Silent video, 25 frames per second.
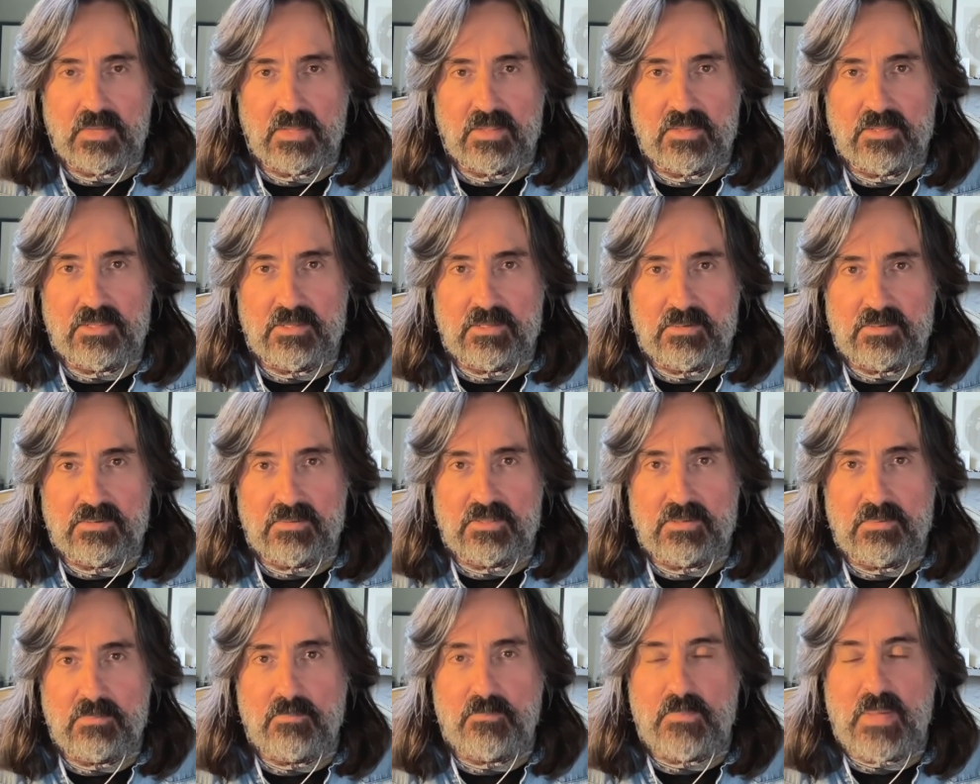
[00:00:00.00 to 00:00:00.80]
the,
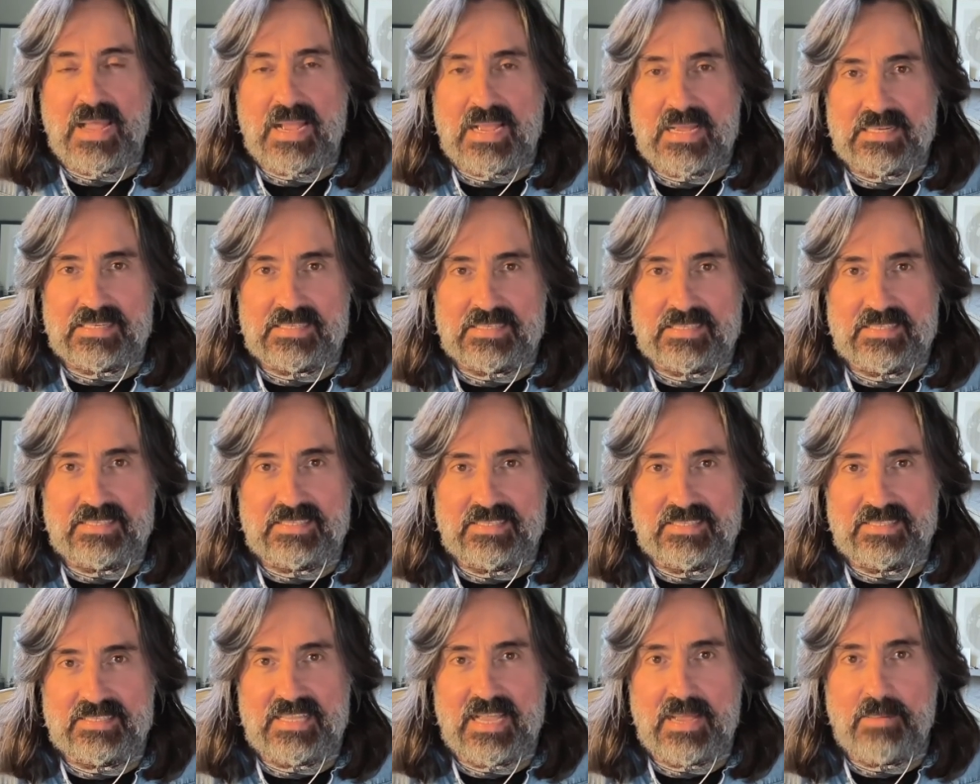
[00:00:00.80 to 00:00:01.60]
the
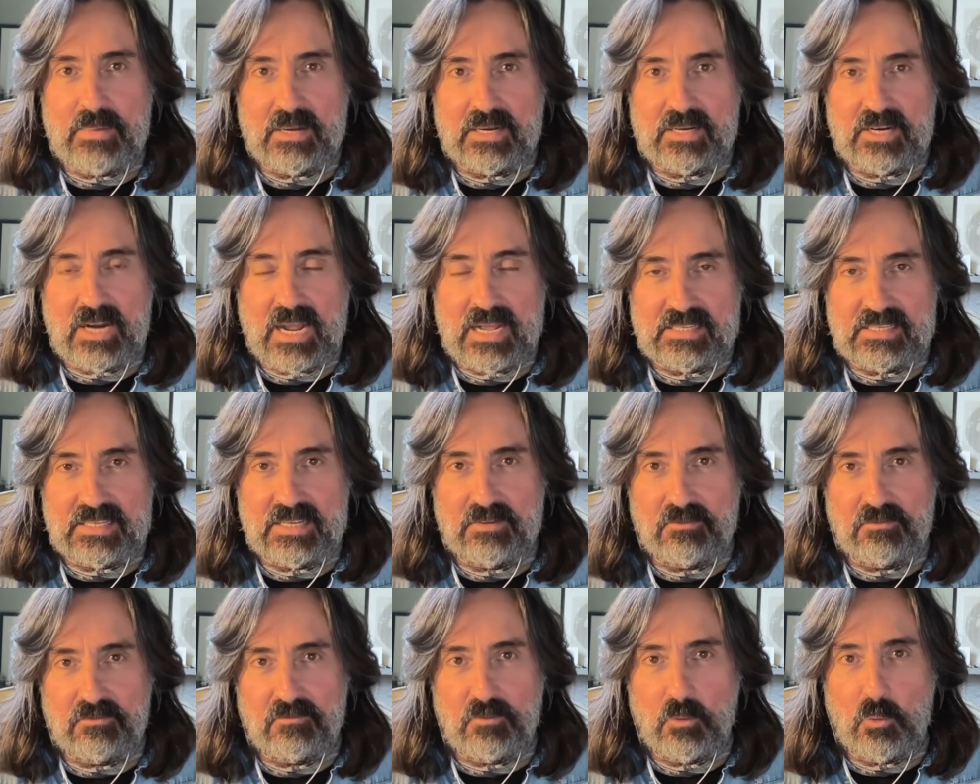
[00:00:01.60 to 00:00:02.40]
biggest
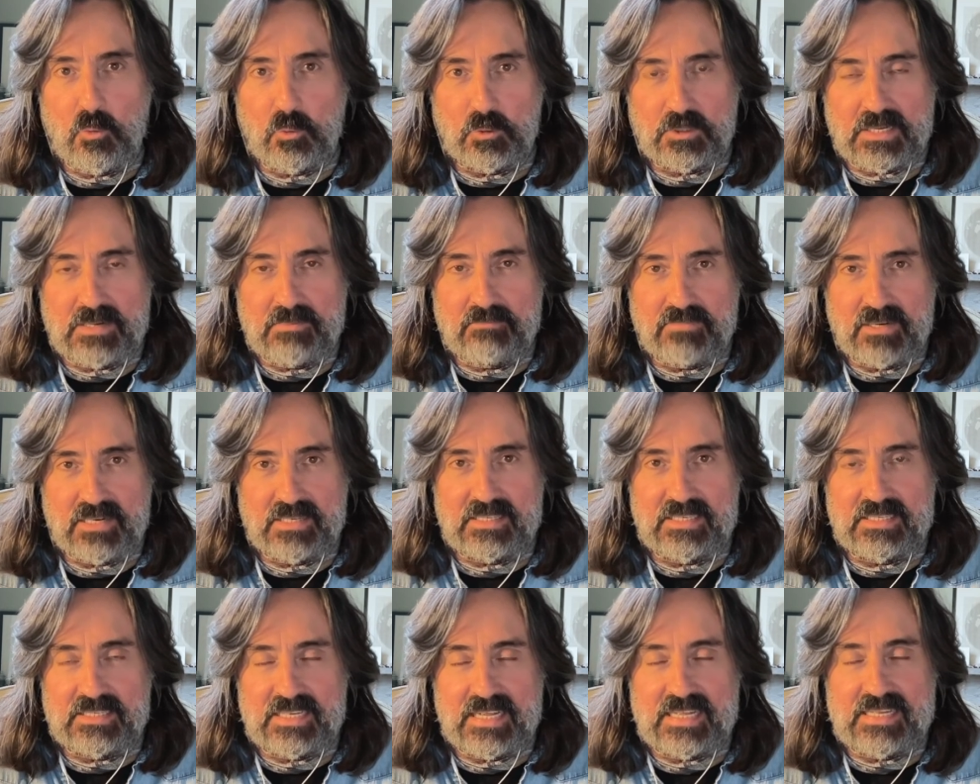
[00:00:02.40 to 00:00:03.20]
democratic vote in
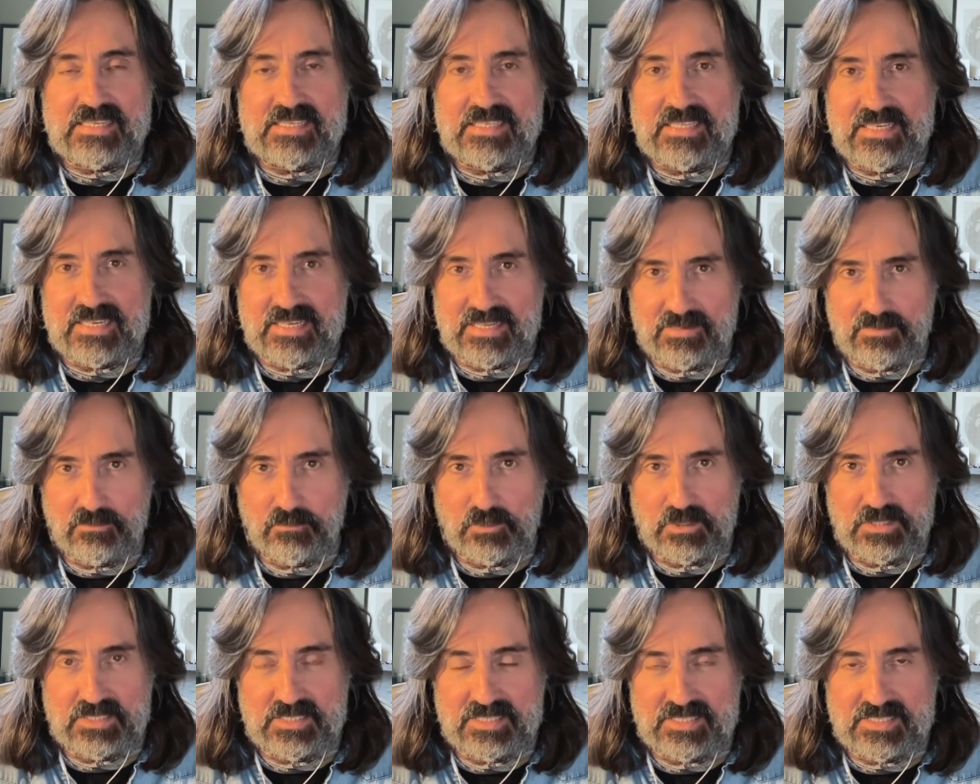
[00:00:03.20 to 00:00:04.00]
British history,
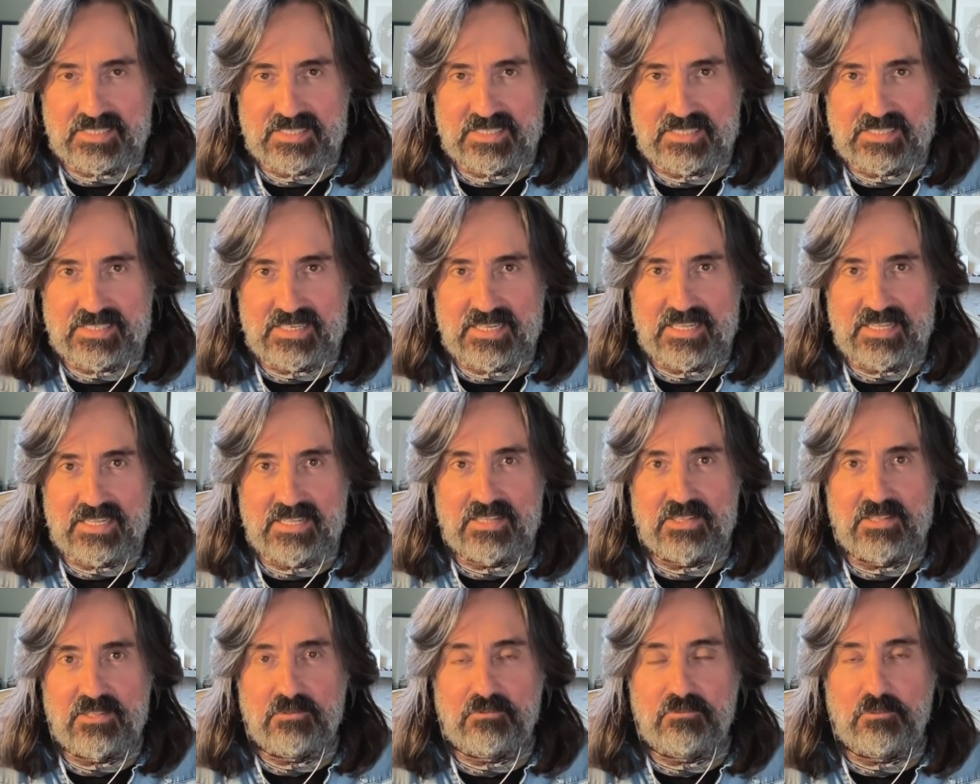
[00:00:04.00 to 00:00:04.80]
which is to
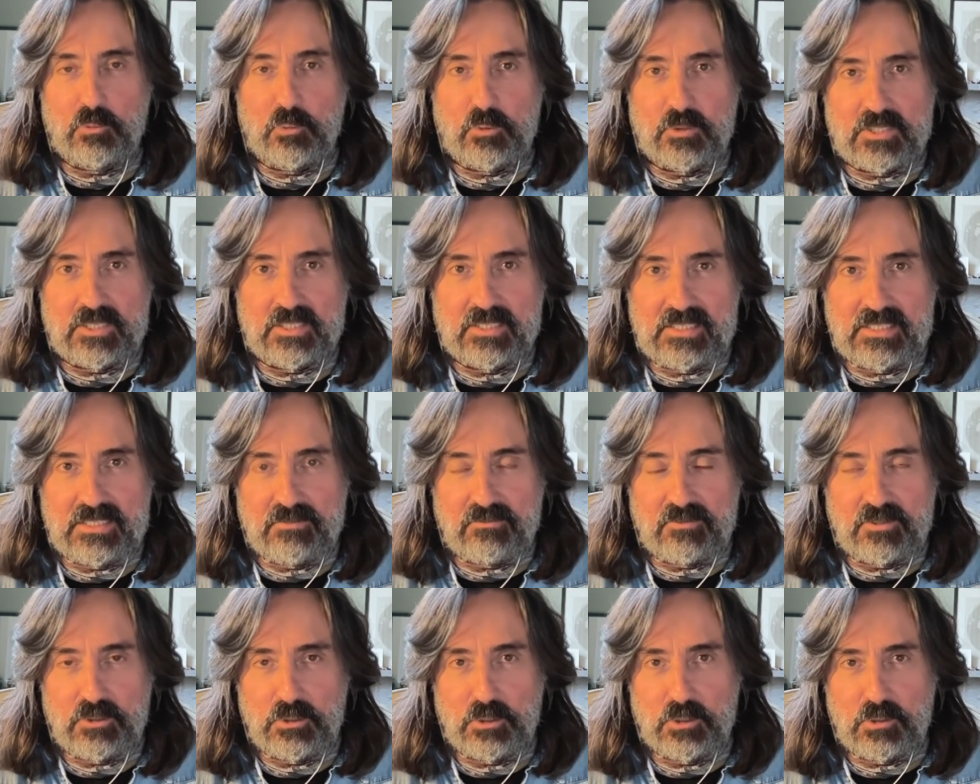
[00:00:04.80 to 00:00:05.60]
say the vote to
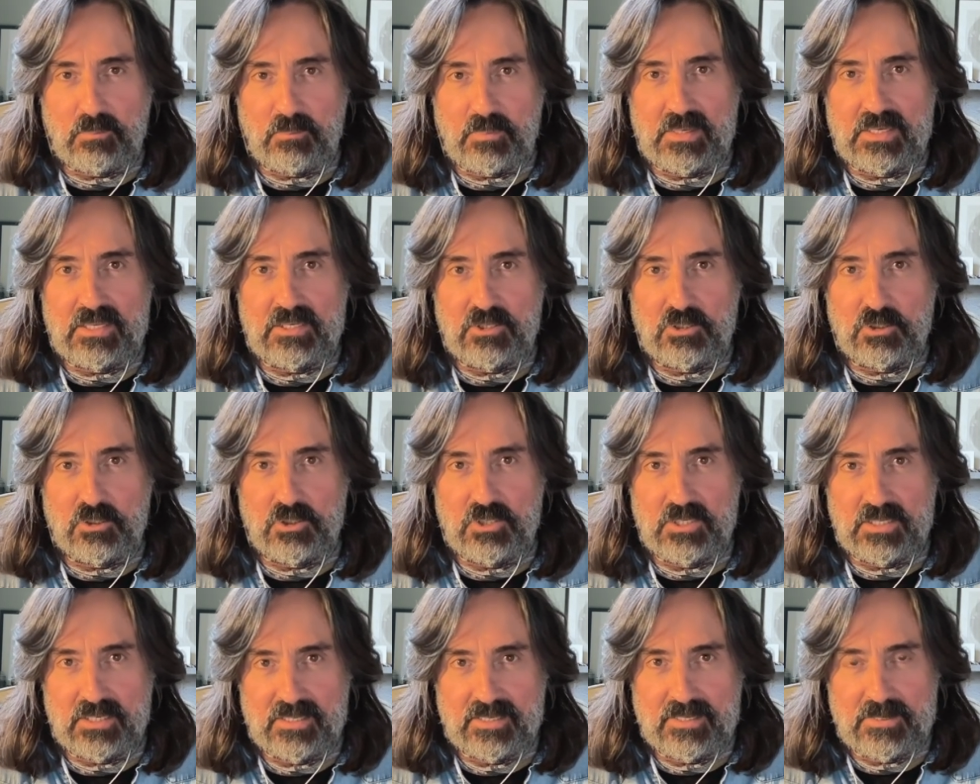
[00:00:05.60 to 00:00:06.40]
leave the European
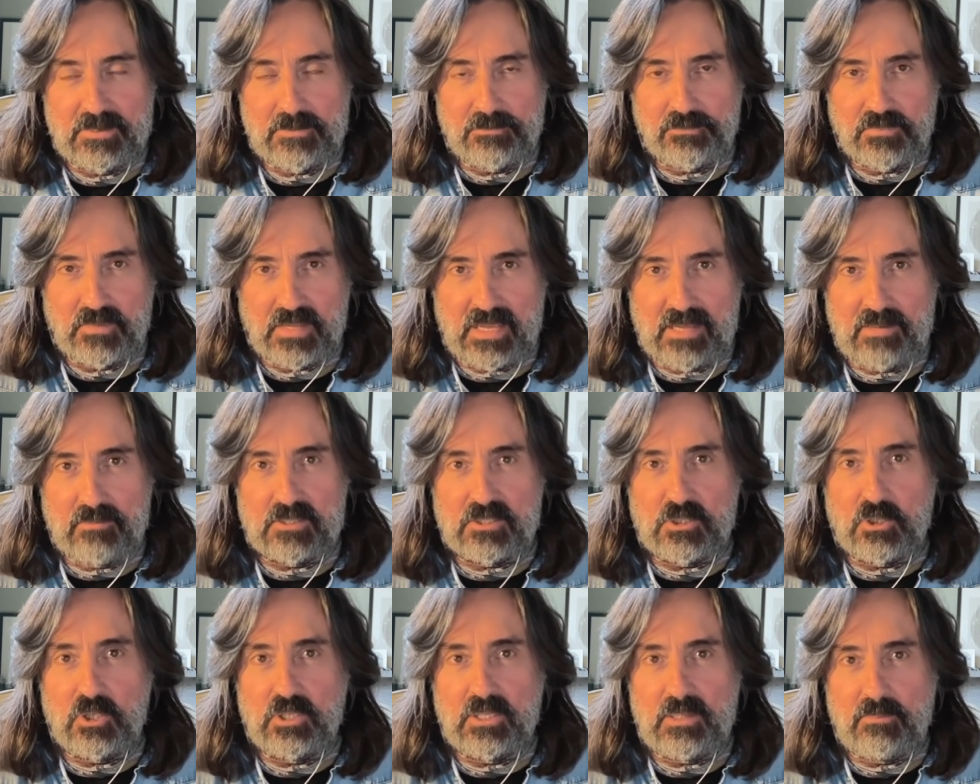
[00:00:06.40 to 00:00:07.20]
Union. It
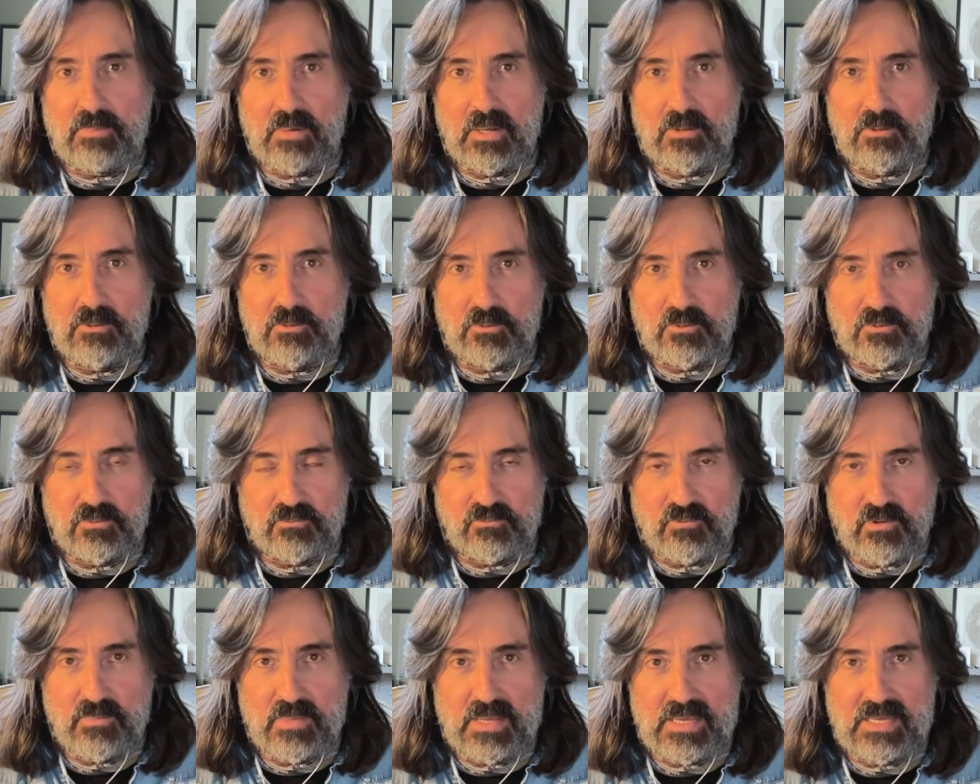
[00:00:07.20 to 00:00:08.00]
was all about
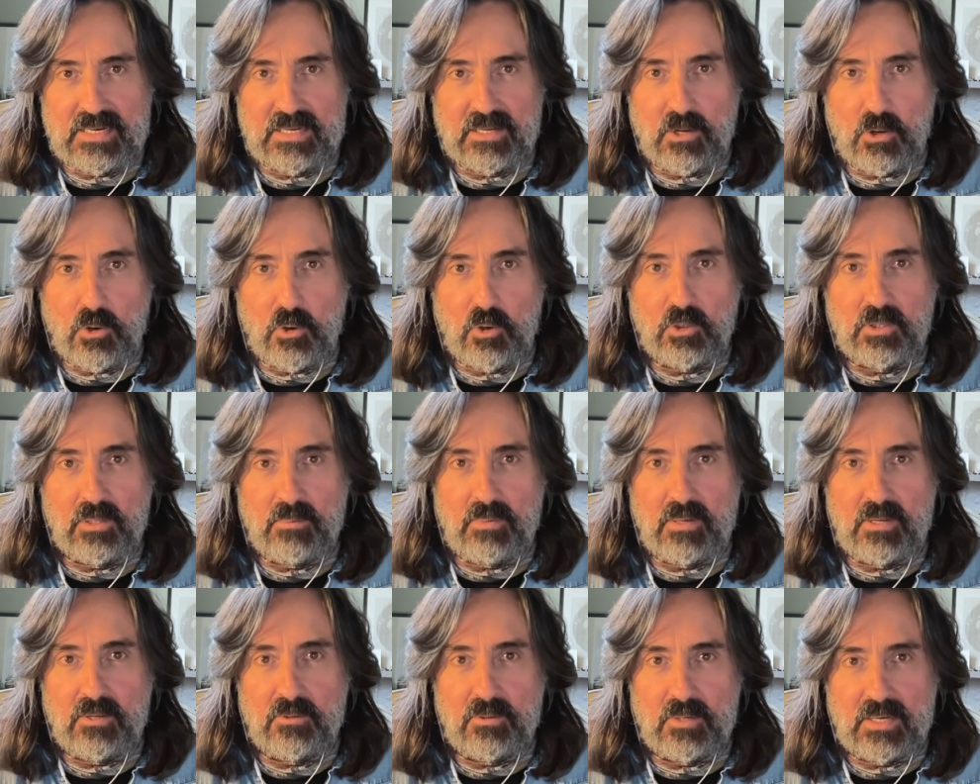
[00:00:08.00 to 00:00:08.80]
remaining, all
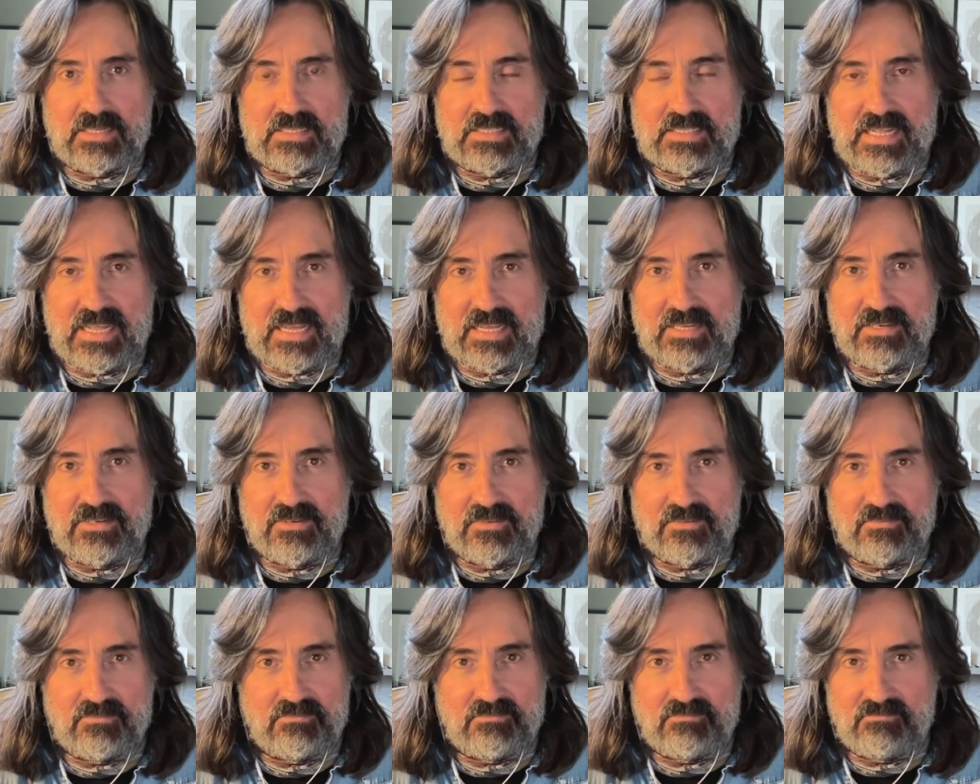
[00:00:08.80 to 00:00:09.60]
about a
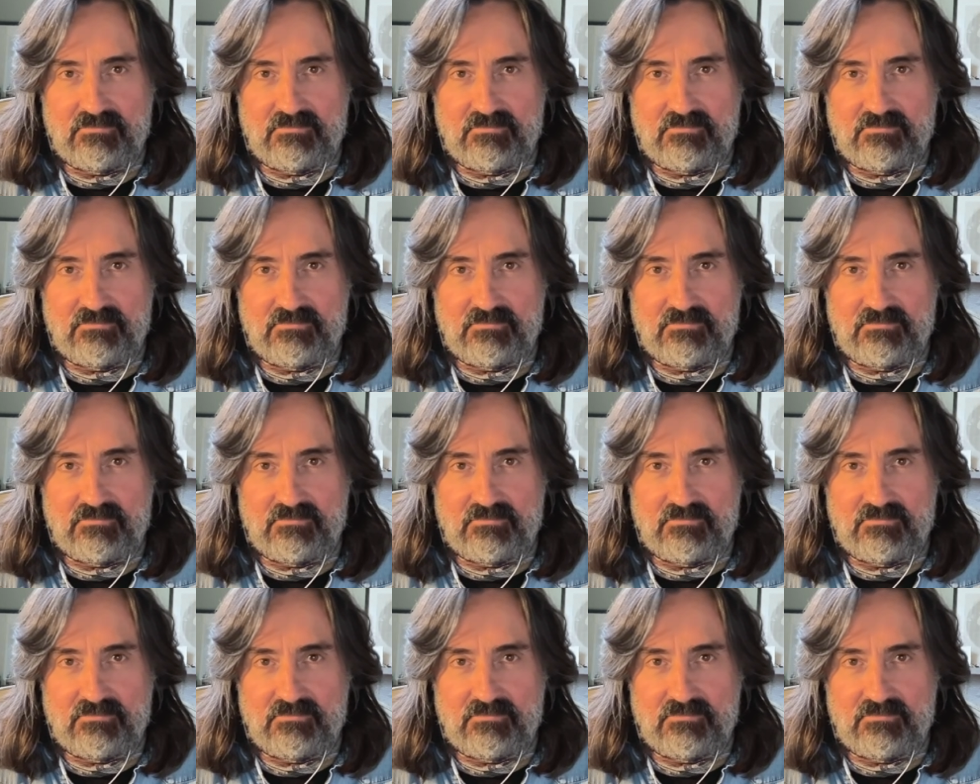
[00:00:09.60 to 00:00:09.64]
second